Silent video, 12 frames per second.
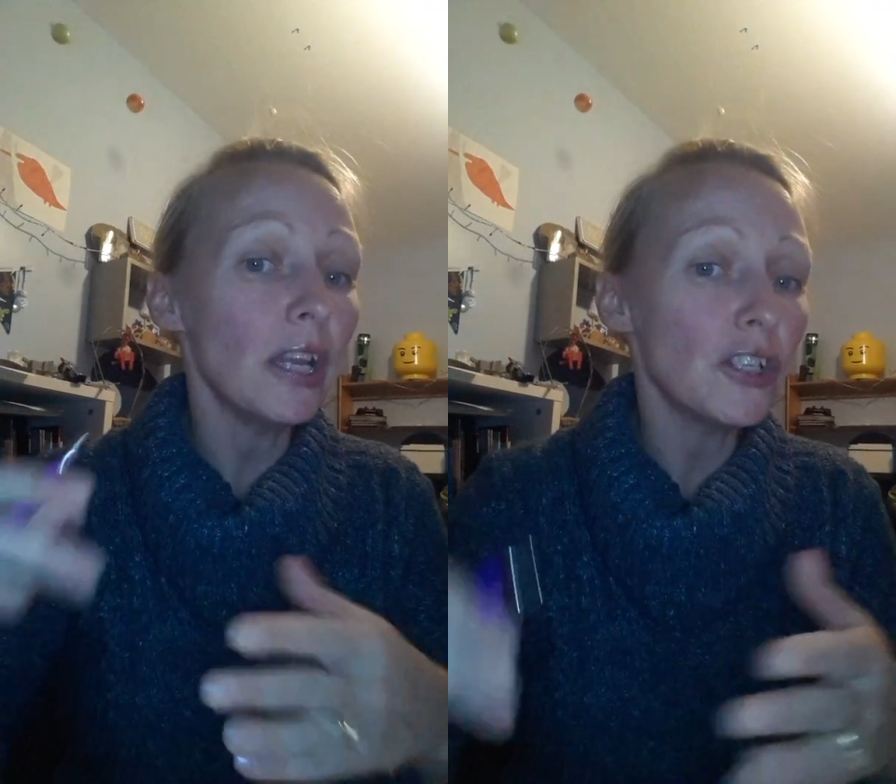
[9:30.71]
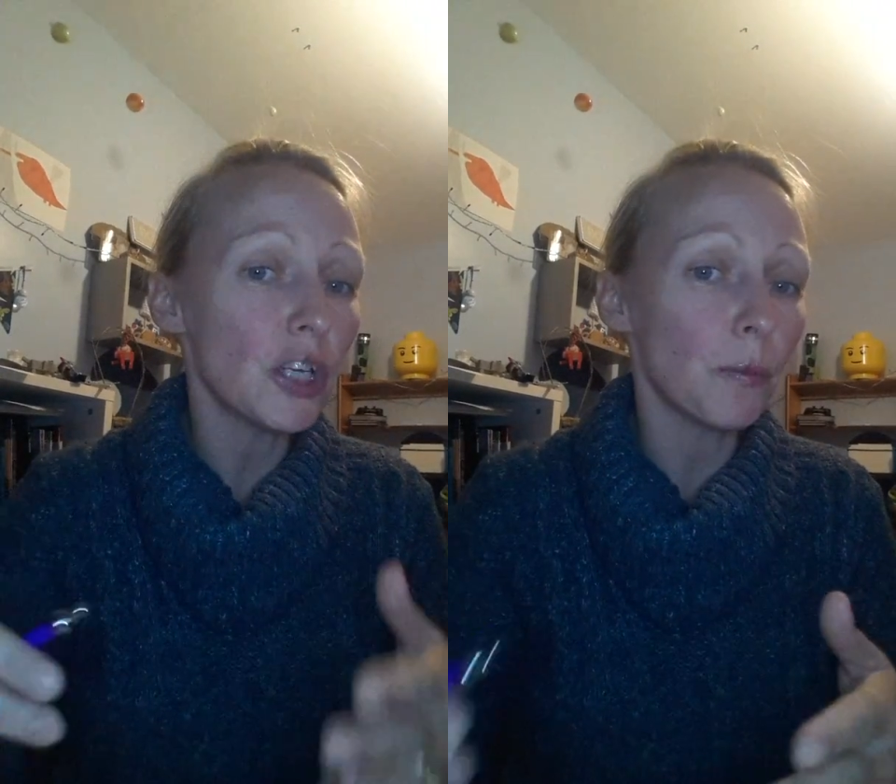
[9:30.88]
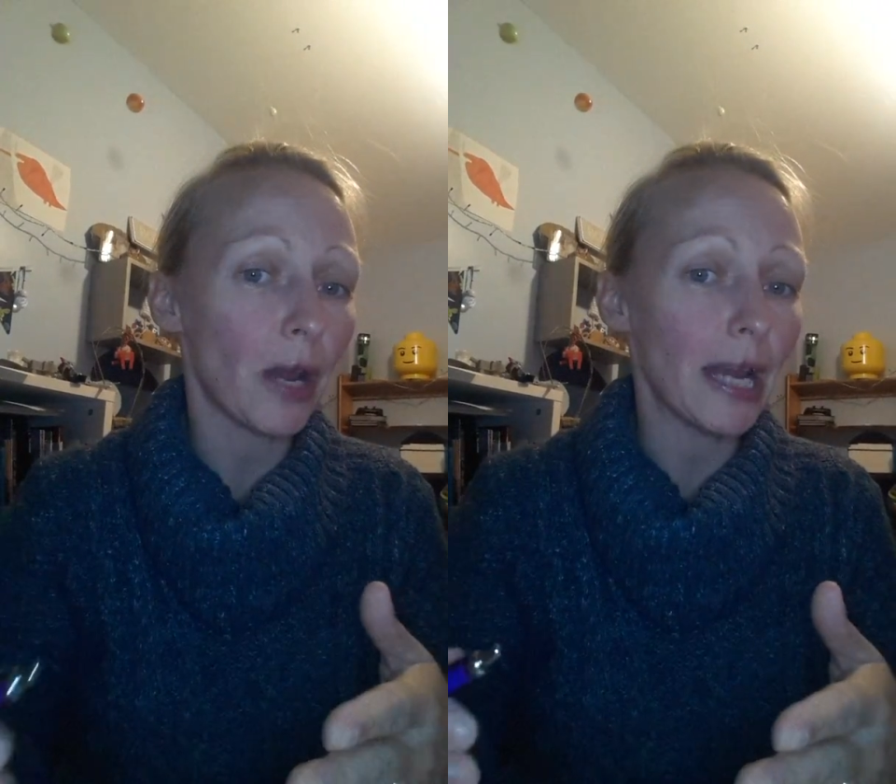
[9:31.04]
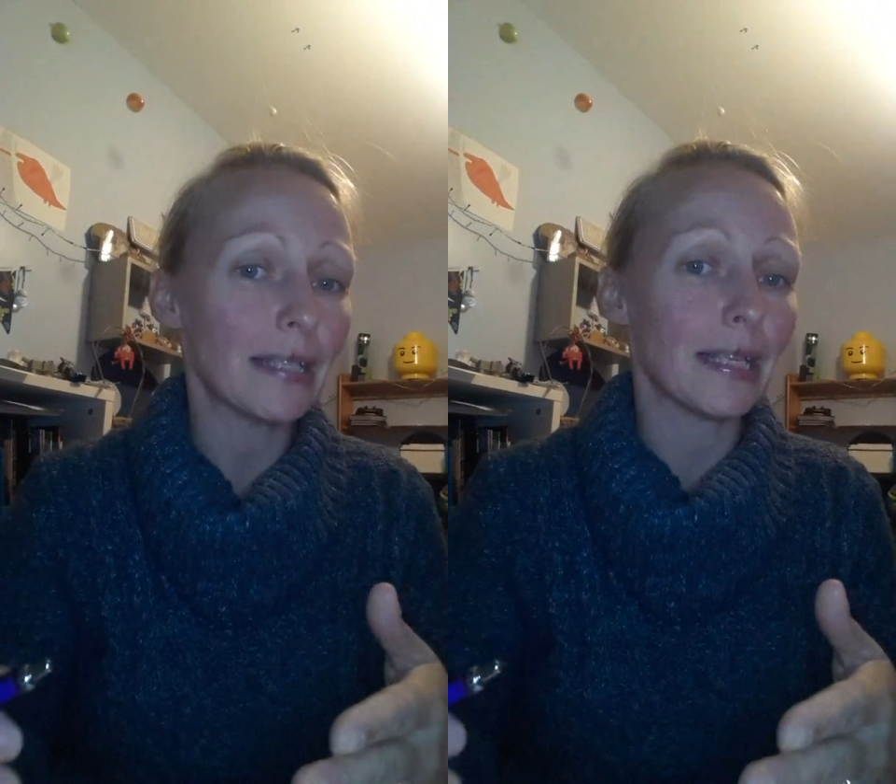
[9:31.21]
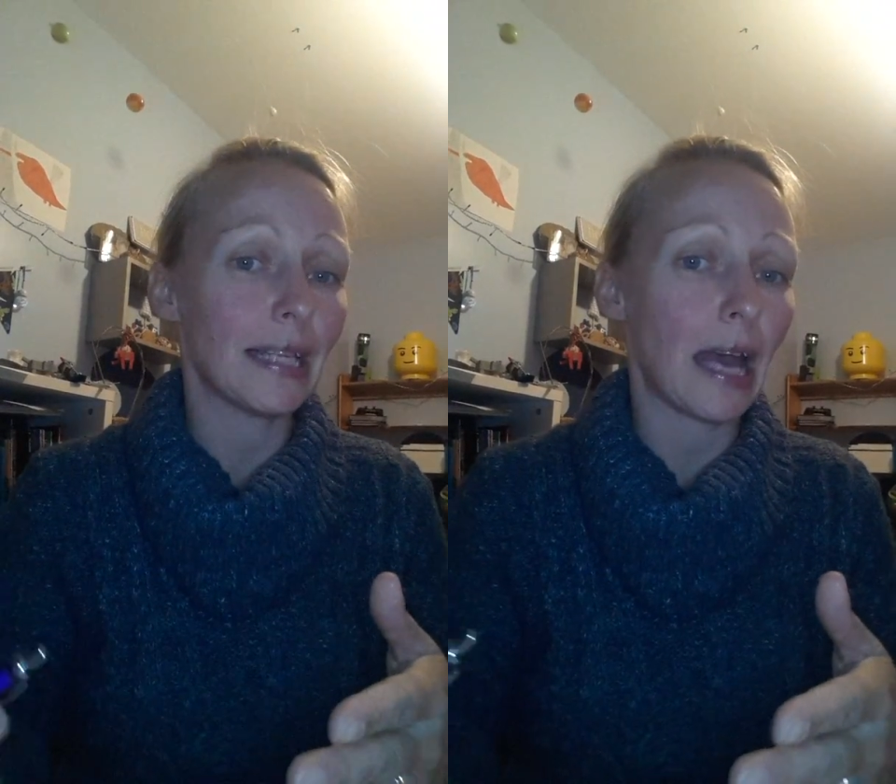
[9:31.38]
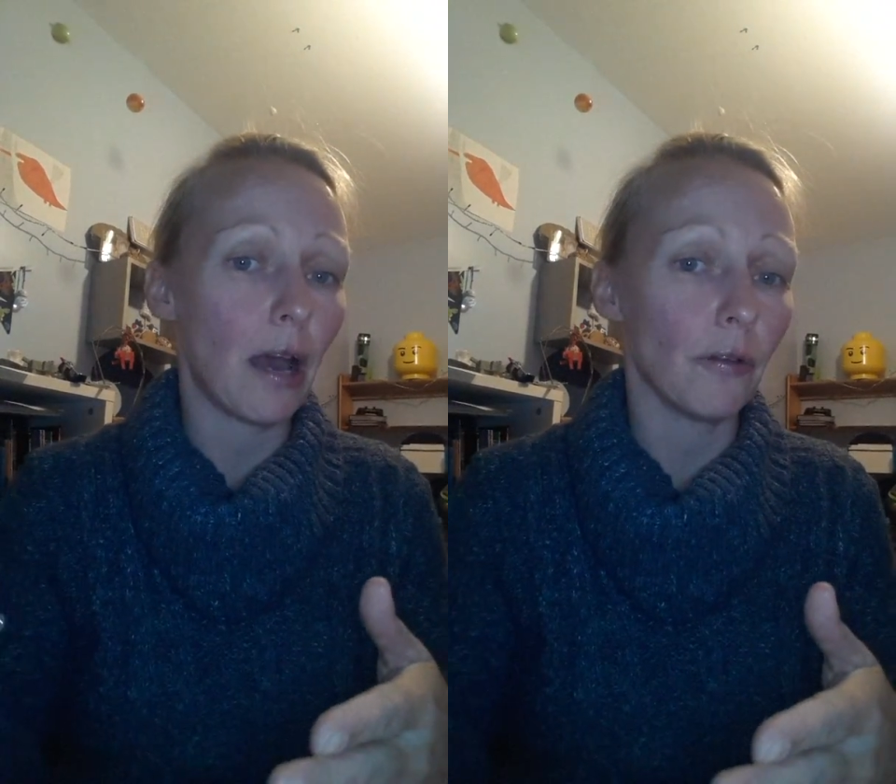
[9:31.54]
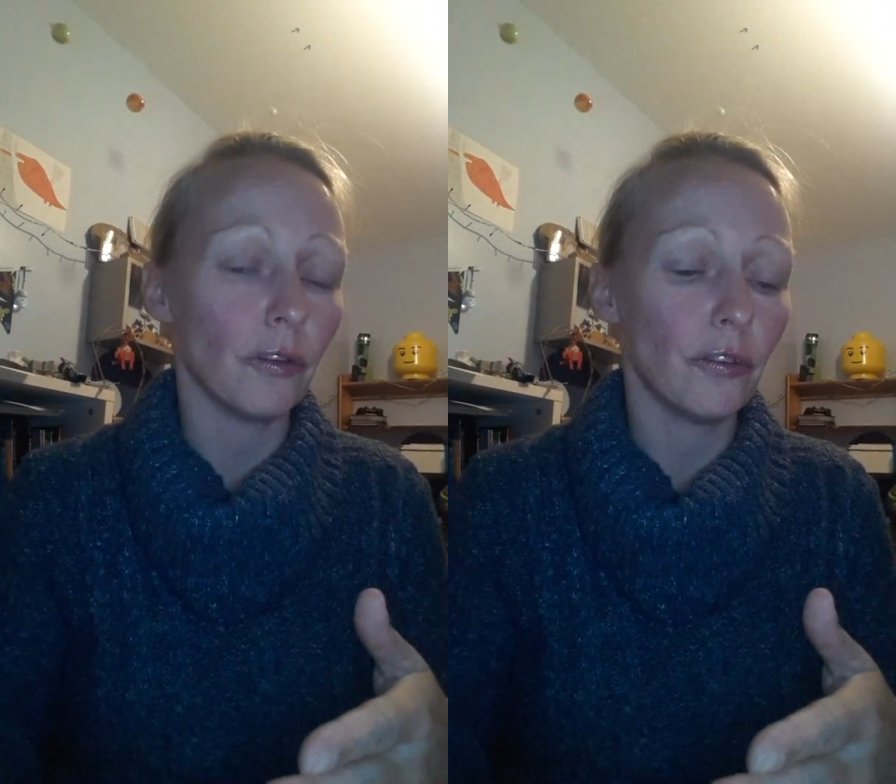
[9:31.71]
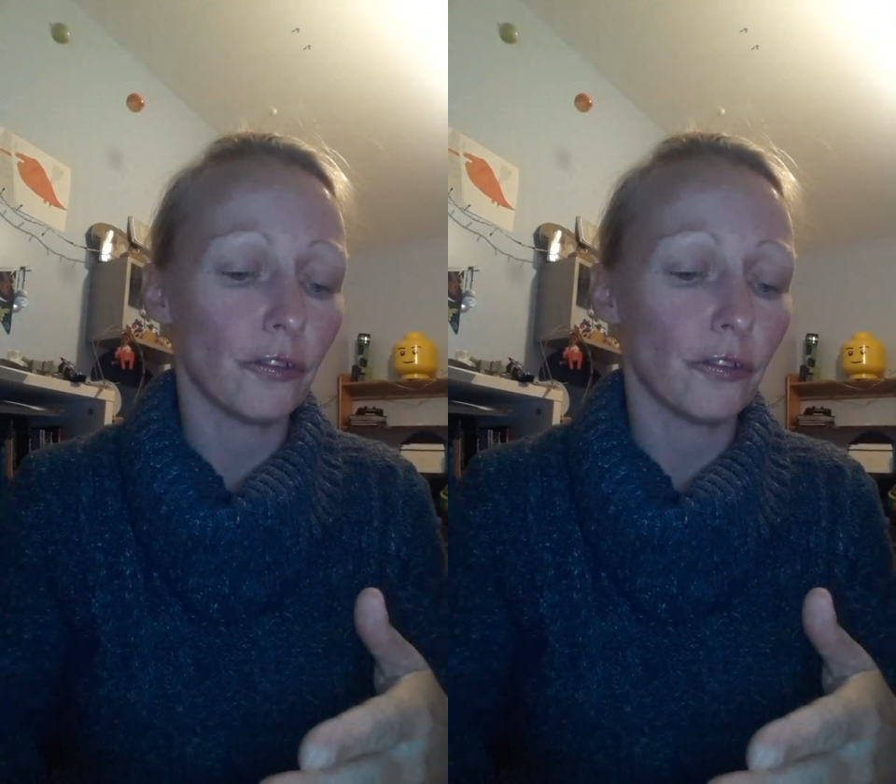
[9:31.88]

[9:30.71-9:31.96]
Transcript: and she breaks it down.